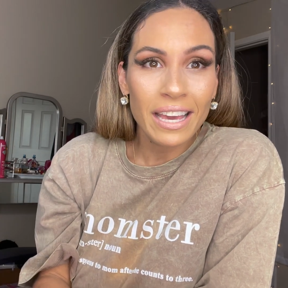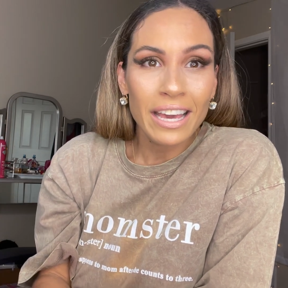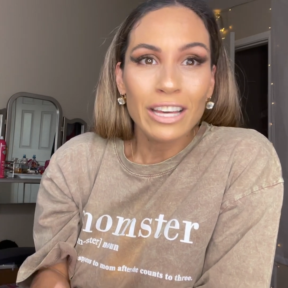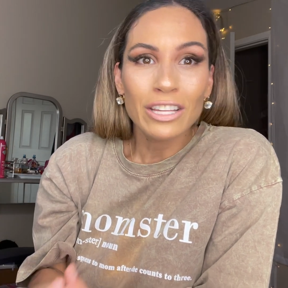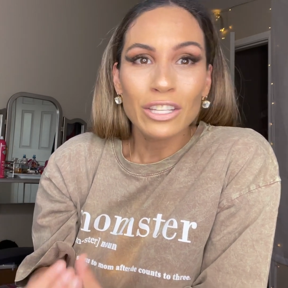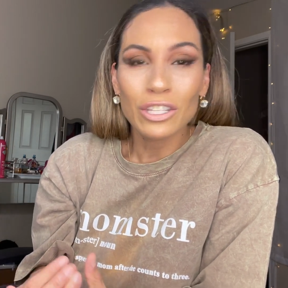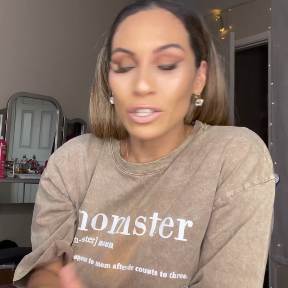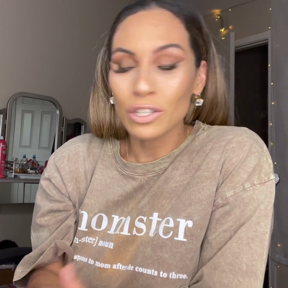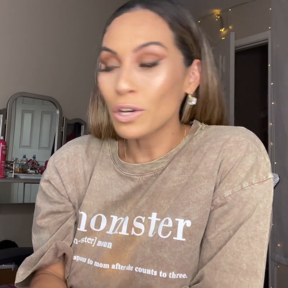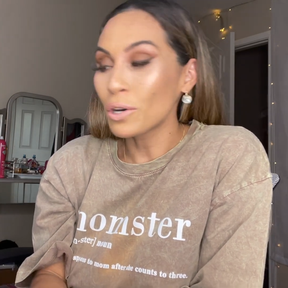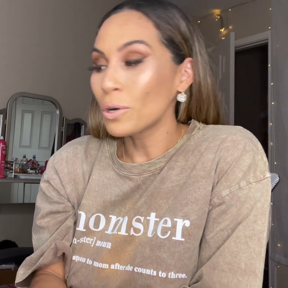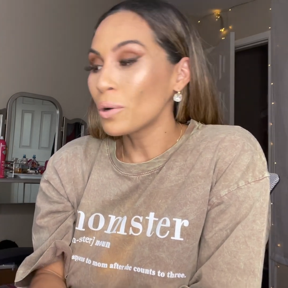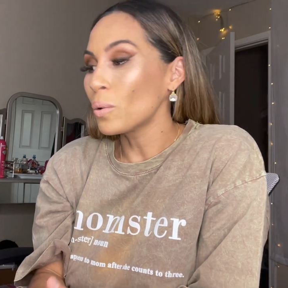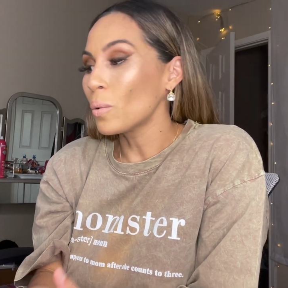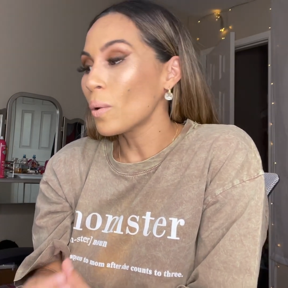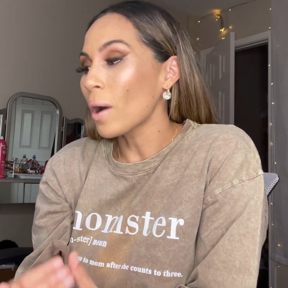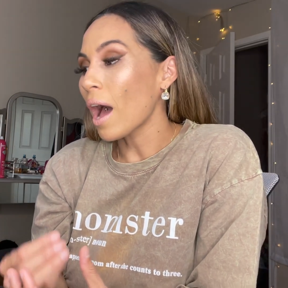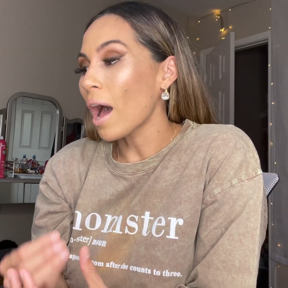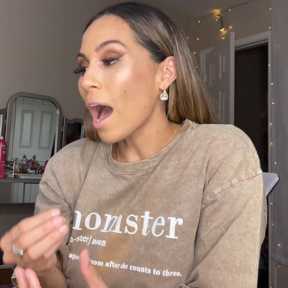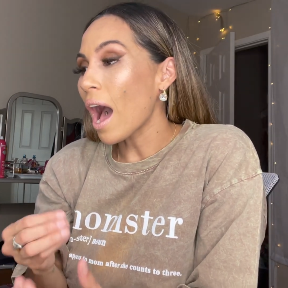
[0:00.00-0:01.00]

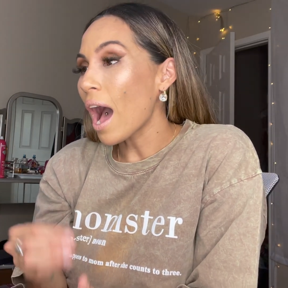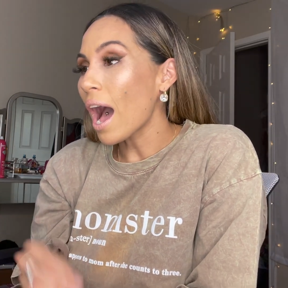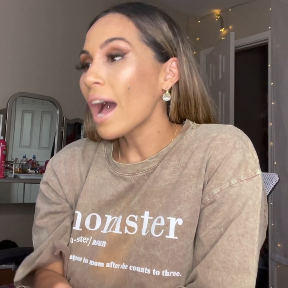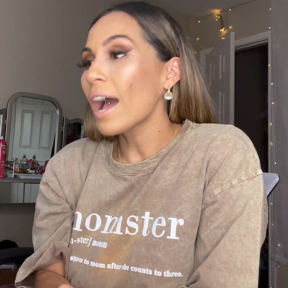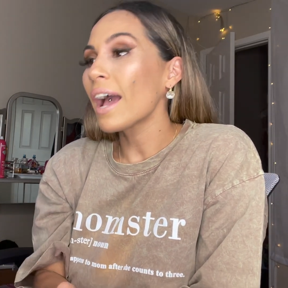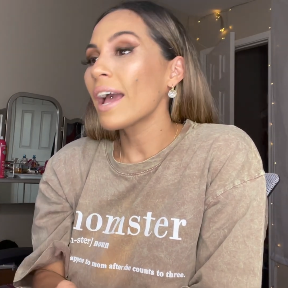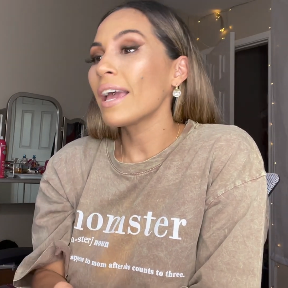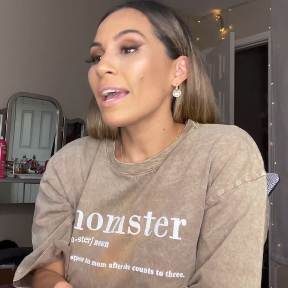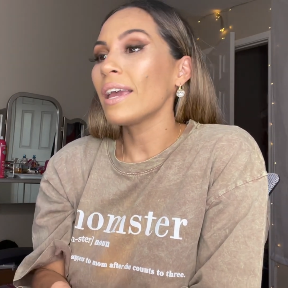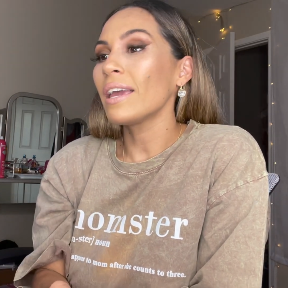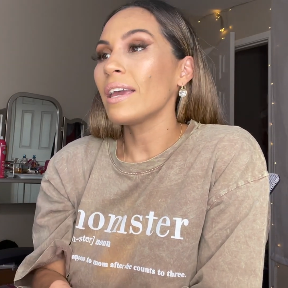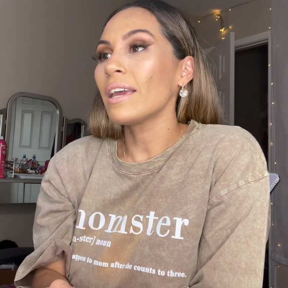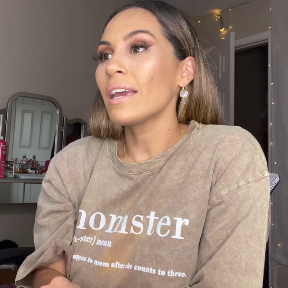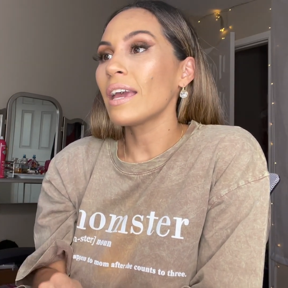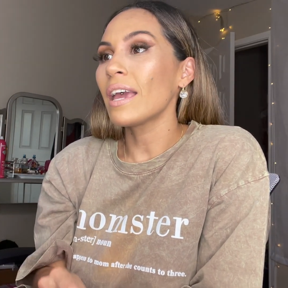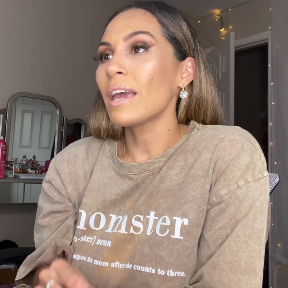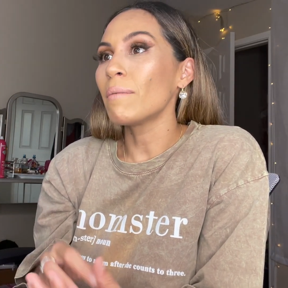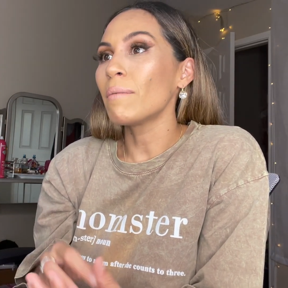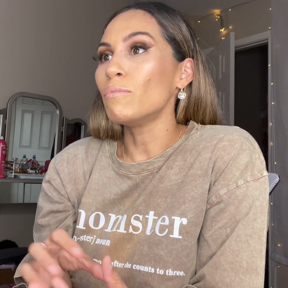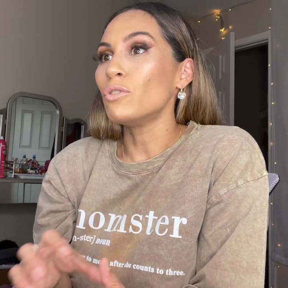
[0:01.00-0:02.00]
So I
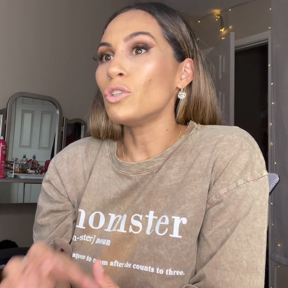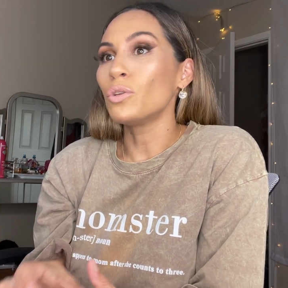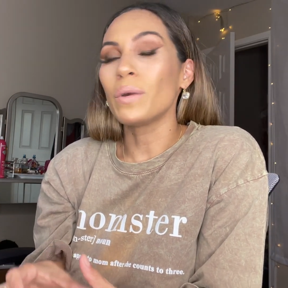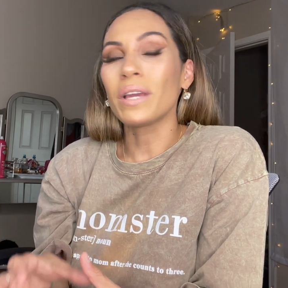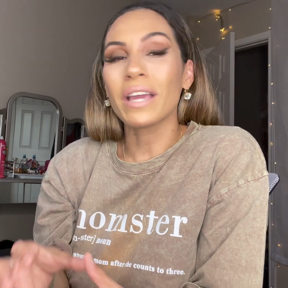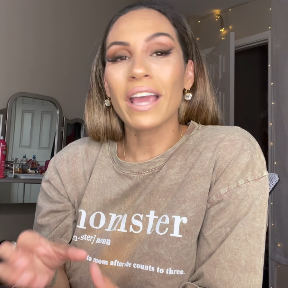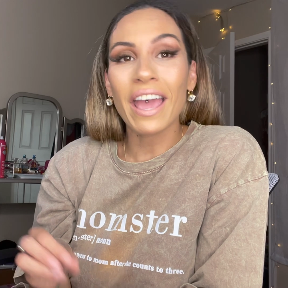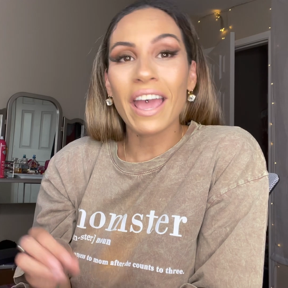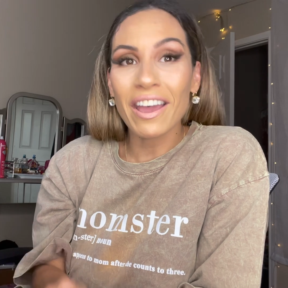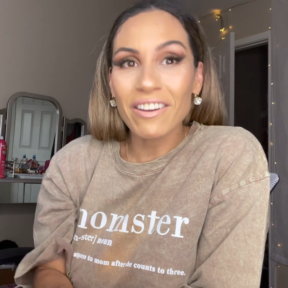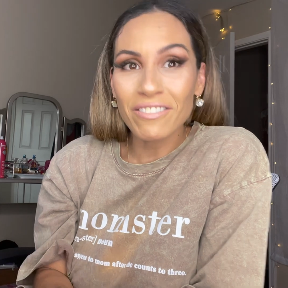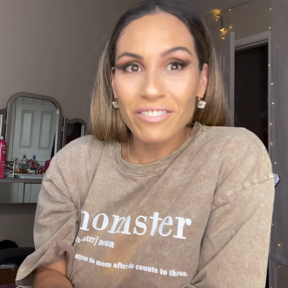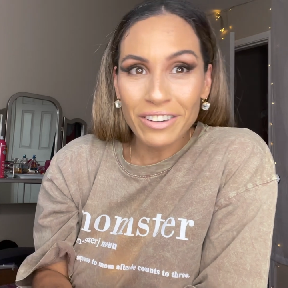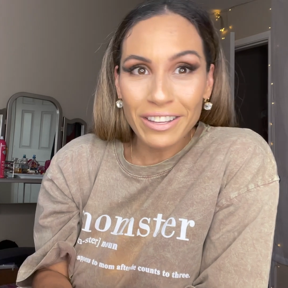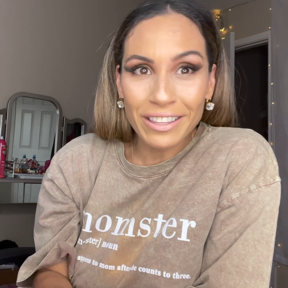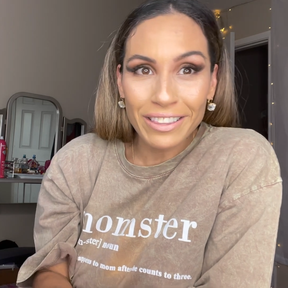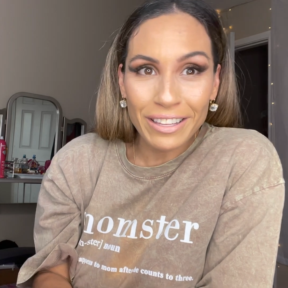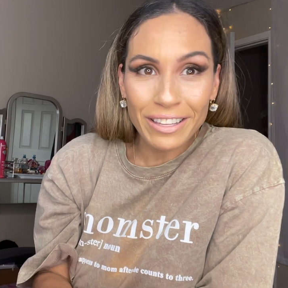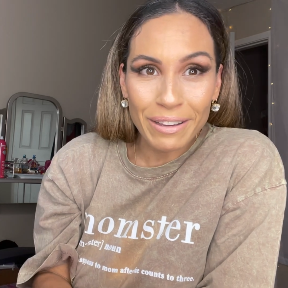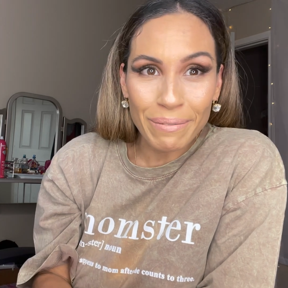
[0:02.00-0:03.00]
am doing
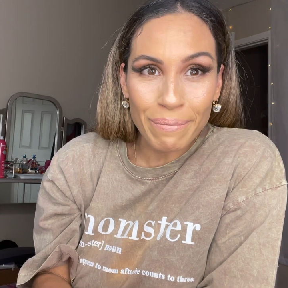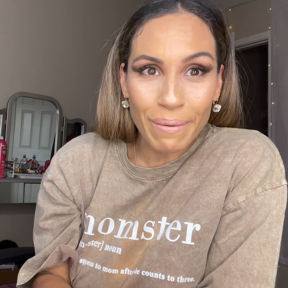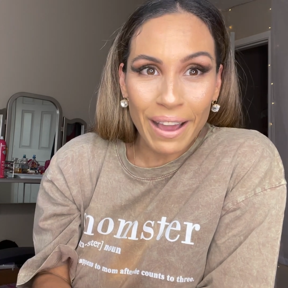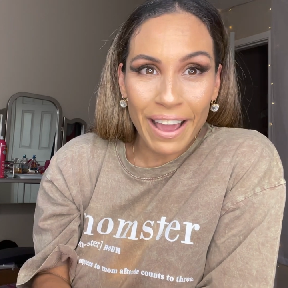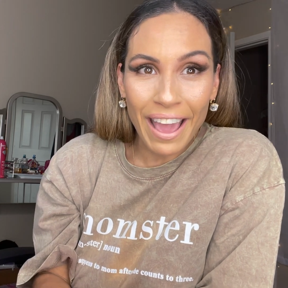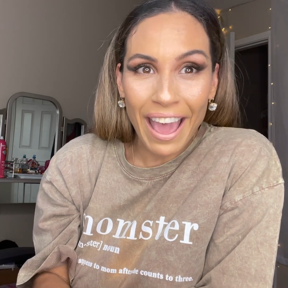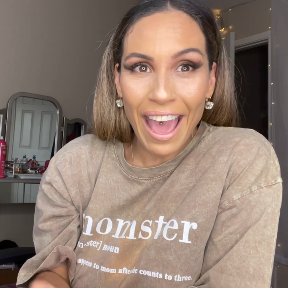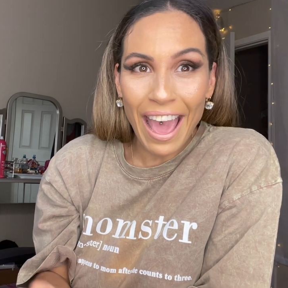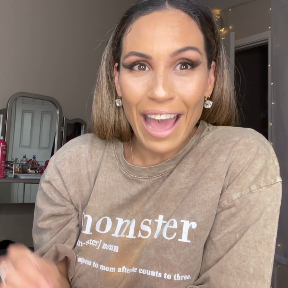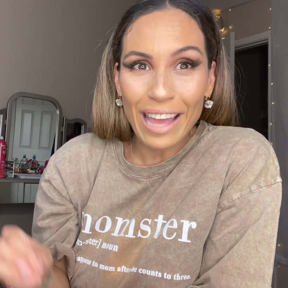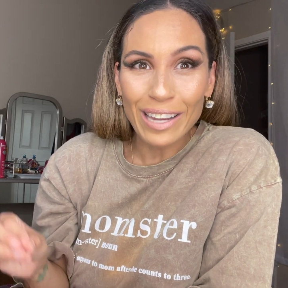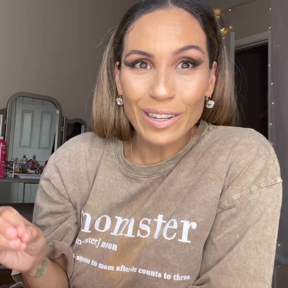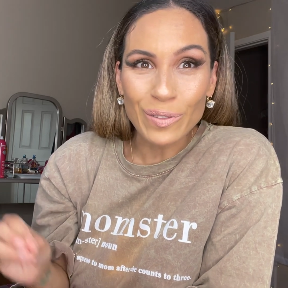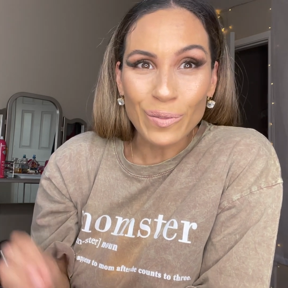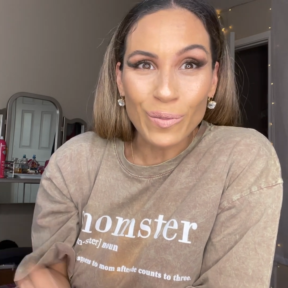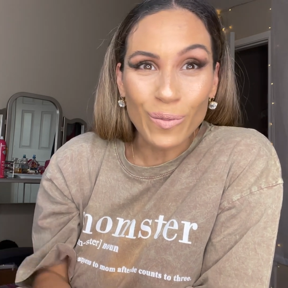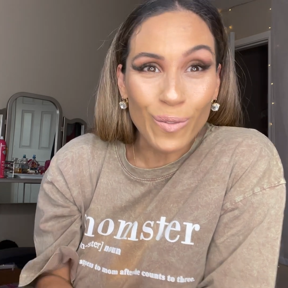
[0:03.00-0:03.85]
everything by hand